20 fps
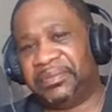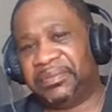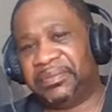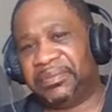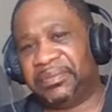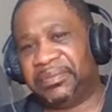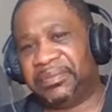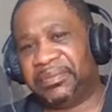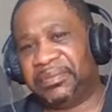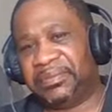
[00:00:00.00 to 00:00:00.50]

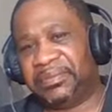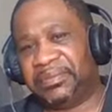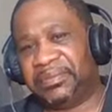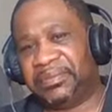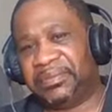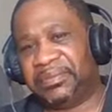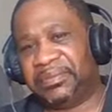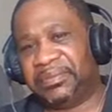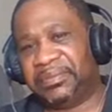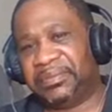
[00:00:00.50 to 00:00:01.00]

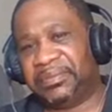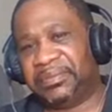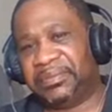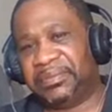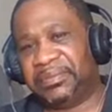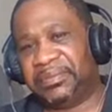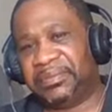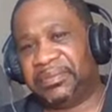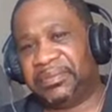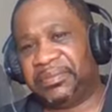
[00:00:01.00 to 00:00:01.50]

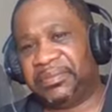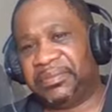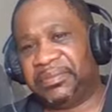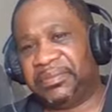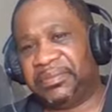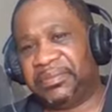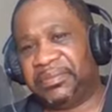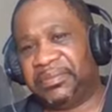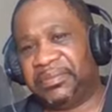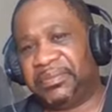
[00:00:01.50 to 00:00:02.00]

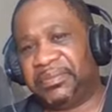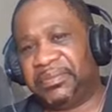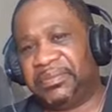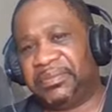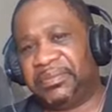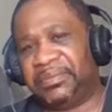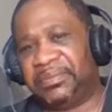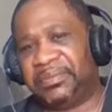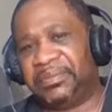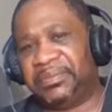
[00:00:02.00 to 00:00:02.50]

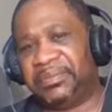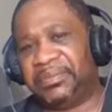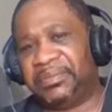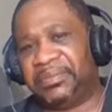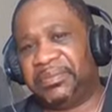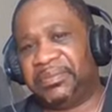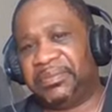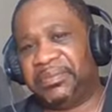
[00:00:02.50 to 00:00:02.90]
(not speaking)